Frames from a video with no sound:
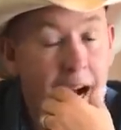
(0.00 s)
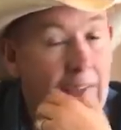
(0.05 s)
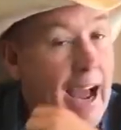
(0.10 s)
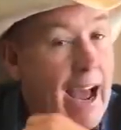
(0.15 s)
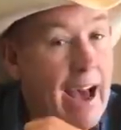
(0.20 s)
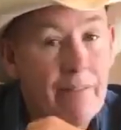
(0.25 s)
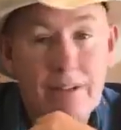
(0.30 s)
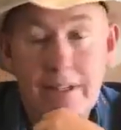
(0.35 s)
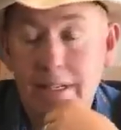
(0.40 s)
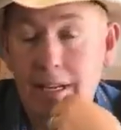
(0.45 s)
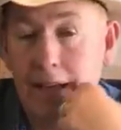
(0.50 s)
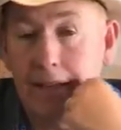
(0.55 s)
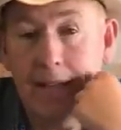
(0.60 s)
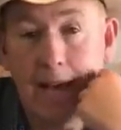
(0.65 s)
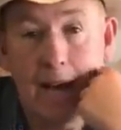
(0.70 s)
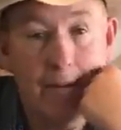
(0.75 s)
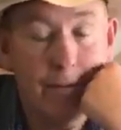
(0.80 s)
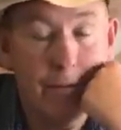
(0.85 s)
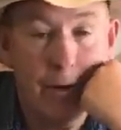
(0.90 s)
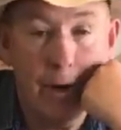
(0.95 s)
I haven't done
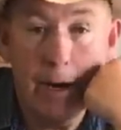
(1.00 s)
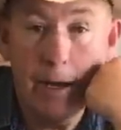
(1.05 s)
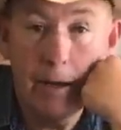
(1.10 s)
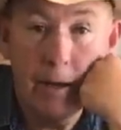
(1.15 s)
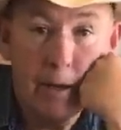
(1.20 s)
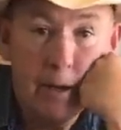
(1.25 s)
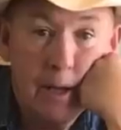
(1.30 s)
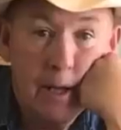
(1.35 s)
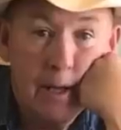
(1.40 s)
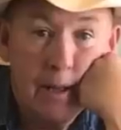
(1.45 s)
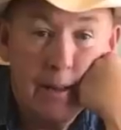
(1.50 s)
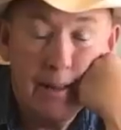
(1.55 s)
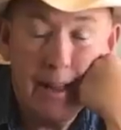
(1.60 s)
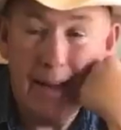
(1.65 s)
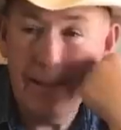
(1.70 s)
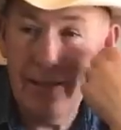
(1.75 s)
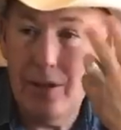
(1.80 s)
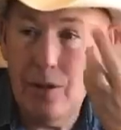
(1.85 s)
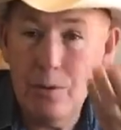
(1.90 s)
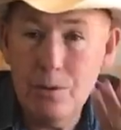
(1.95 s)
that, Frank.
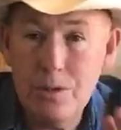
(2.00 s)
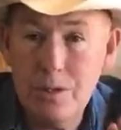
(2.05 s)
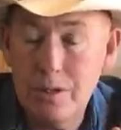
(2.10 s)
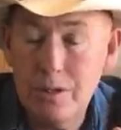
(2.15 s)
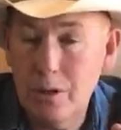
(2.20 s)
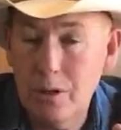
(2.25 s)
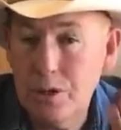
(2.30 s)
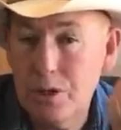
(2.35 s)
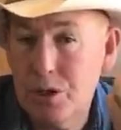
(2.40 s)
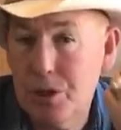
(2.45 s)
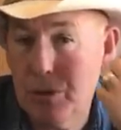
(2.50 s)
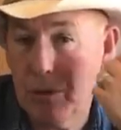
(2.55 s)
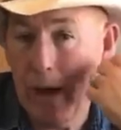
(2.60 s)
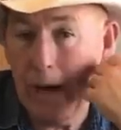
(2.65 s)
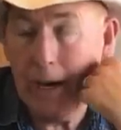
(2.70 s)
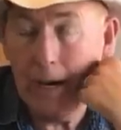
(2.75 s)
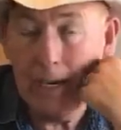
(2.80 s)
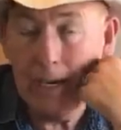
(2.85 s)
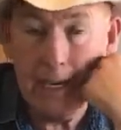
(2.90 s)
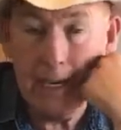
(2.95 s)
That, those those
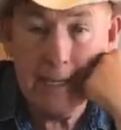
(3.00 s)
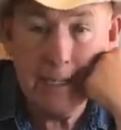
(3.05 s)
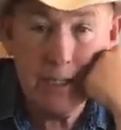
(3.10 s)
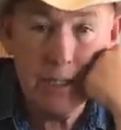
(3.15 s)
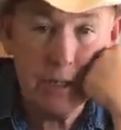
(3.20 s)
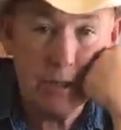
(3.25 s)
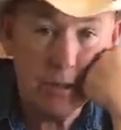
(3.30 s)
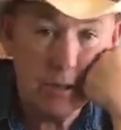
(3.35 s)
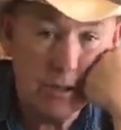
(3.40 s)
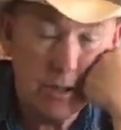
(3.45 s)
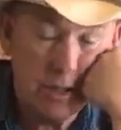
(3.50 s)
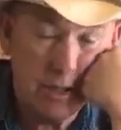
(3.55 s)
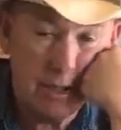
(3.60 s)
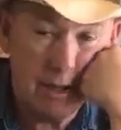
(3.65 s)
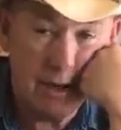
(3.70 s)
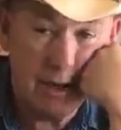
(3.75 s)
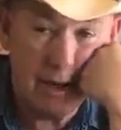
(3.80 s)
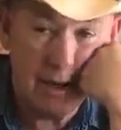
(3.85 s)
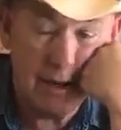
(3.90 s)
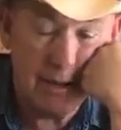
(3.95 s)
threaded inserts,
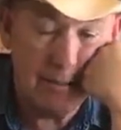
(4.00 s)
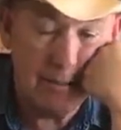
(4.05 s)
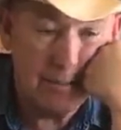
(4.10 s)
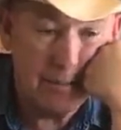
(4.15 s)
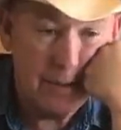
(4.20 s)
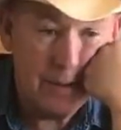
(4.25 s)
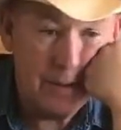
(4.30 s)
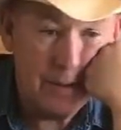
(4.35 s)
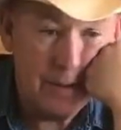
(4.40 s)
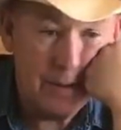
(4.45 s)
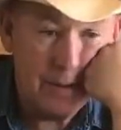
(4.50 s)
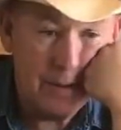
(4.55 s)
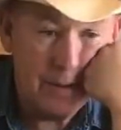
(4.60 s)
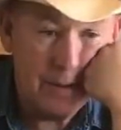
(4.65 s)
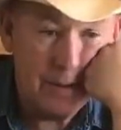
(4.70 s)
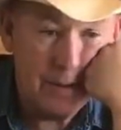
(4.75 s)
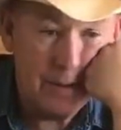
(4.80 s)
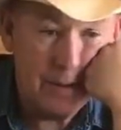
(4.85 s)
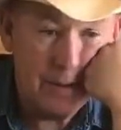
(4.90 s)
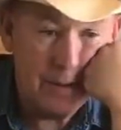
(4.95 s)
um,
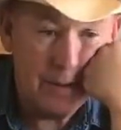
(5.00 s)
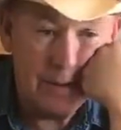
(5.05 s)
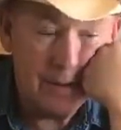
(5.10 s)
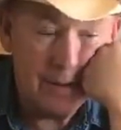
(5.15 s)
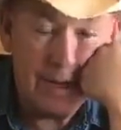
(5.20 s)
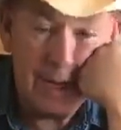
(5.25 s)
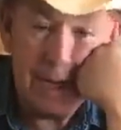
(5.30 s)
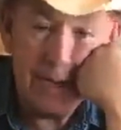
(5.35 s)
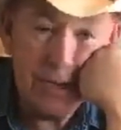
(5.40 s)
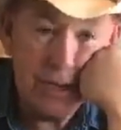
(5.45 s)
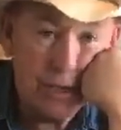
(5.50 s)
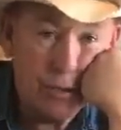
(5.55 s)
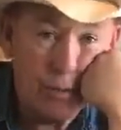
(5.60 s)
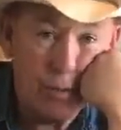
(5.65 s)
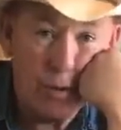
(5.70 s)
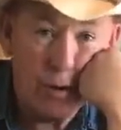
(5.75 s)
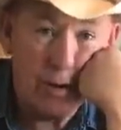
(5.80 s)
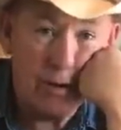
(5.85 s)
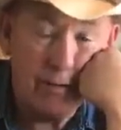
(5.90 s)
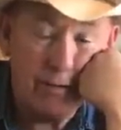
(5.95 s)
they just
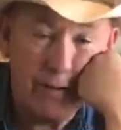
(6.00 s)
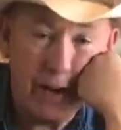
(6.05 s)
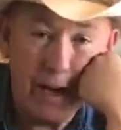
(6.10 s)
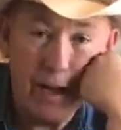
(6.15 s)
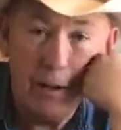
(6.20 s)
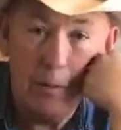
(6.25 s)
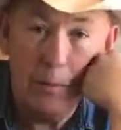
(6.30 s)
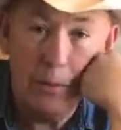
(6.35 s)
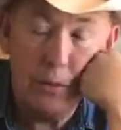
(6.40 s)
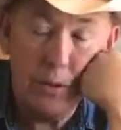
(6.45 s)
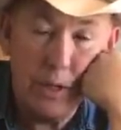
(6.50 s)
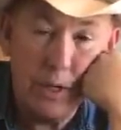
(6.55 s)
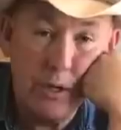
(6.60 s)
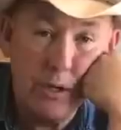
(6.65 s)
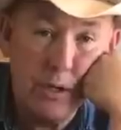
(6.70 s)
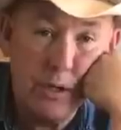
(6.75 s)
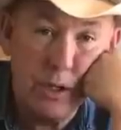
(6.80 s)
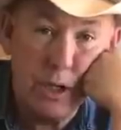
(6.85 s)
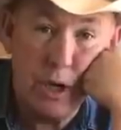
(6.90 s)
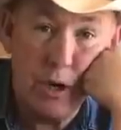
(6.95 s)
weren't available
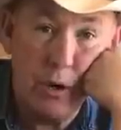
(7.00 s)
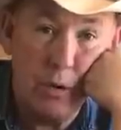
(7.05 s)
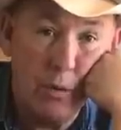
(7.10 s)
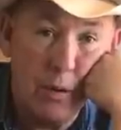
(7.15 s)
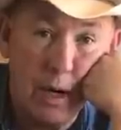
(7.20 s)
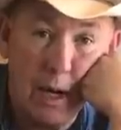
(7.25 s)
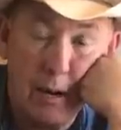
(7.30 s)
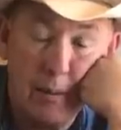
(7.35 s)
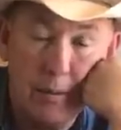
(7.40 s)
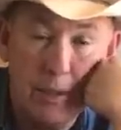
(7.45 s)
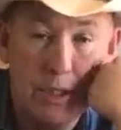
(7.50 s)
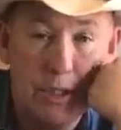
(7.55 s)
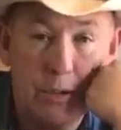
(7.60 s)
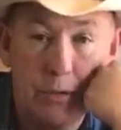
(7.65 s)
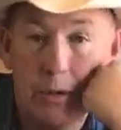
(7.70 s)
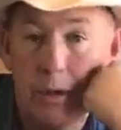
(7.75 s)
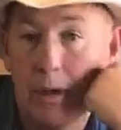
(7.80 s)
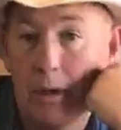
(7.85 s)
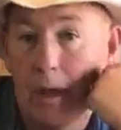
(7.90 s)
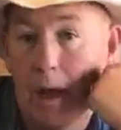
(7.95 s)
years ago when I was
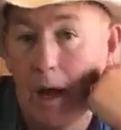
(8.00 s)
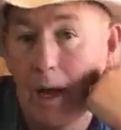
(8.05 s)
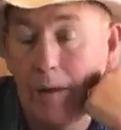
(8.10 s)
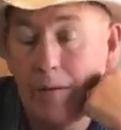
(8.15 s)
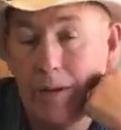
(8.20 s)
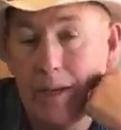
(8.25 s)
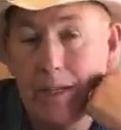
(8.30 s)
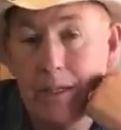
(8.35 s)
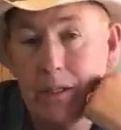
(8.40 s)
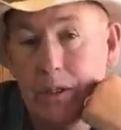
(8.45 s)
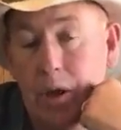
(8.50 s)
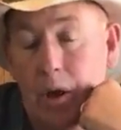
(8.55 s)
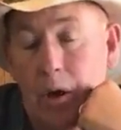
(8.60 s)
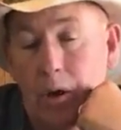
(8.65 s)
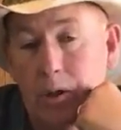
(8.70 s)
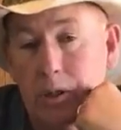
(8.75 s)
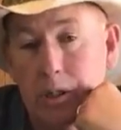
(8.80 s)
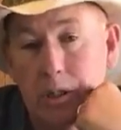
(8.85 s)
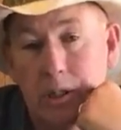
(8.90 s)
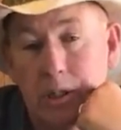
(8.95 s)
doing a lot of
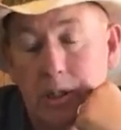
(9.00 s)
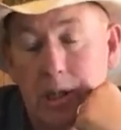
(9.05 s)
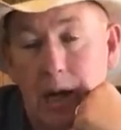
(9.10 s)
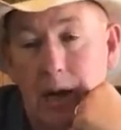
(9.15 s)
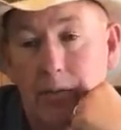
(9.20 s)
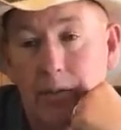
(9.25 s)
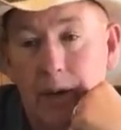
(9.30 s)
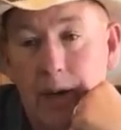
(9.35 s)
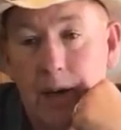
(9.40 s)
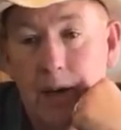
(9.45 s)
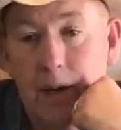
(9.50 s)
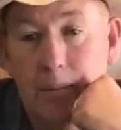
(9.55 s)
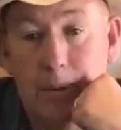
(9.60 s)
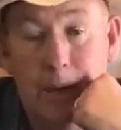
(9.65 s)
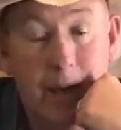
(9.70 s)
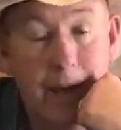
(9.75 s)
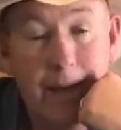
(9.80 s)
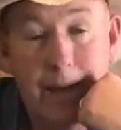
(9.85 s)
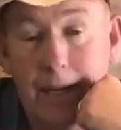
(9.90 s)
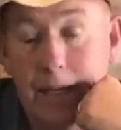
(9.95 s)
installs and stuff.
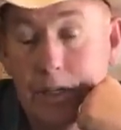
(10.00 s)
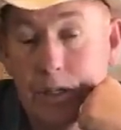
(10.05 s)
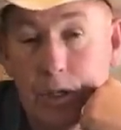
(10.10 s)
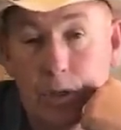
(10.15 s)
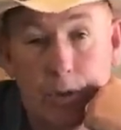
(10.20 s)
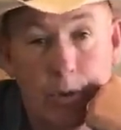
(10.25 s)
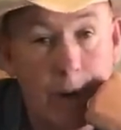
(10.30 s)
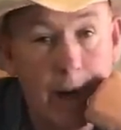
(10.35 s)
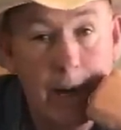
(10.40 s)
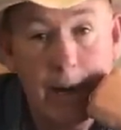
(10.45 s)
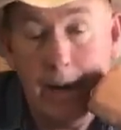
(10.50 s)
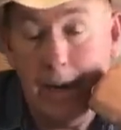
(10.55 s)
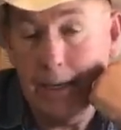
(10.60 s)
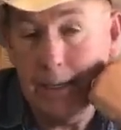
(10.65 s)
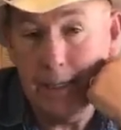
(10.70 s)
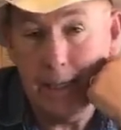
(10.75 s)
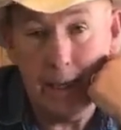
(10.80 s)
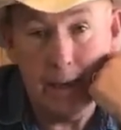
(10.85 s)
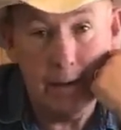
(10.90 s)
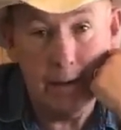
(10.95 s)
But I think it's a great
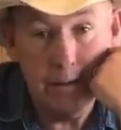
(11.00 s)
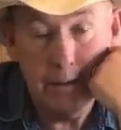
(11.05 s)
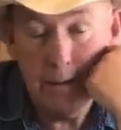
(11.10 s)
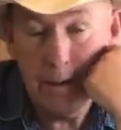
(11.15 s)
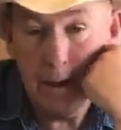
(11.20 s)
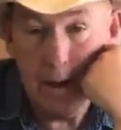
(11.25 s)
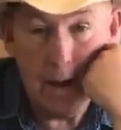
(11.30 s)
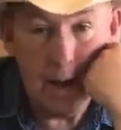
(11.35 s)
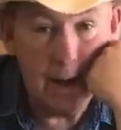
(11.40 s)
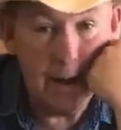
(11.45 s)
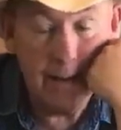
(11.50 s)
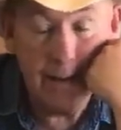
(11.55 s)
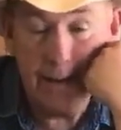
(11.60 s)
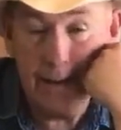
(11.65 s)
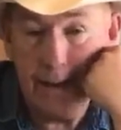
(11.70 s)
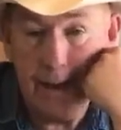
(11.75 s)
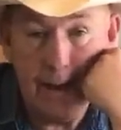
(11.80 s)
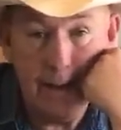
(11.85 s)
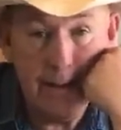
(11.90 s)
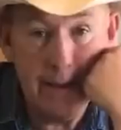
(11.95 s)
idea. I
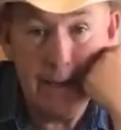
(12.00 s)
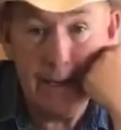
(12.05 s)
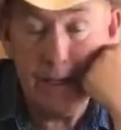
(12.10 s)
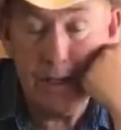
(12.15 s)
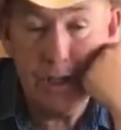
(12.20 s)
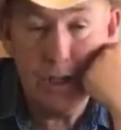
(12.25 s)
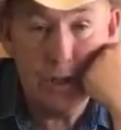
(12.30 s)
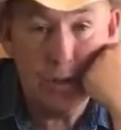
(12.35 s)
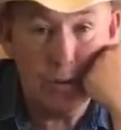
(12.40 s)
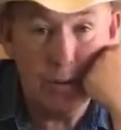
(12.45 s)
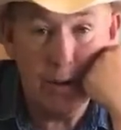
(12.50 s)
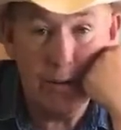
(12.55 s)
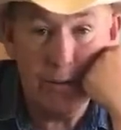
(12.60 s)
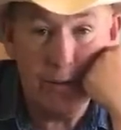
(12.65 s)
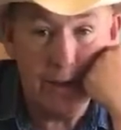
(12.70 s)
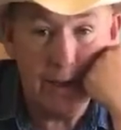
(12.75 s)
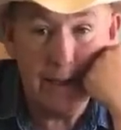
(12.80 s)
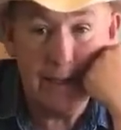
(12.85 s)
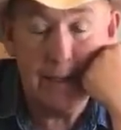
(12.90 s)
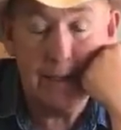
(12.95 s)
think I think it's
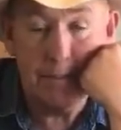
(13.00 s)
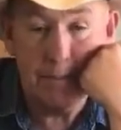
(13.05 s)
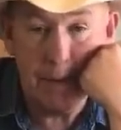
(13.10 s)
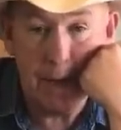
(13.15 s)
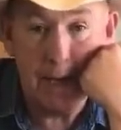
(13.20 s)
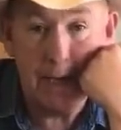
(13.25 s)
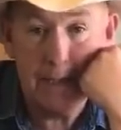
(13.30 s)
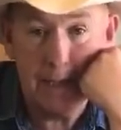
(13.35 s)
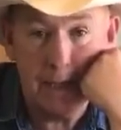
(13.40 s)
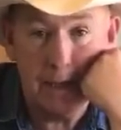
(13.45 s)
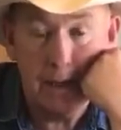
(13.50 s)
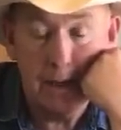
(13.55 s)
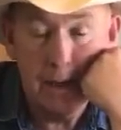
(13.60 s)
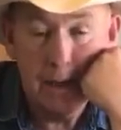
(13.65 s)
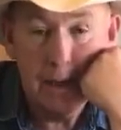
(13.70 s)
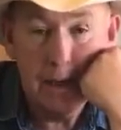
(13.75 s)
terrific. It's amazing.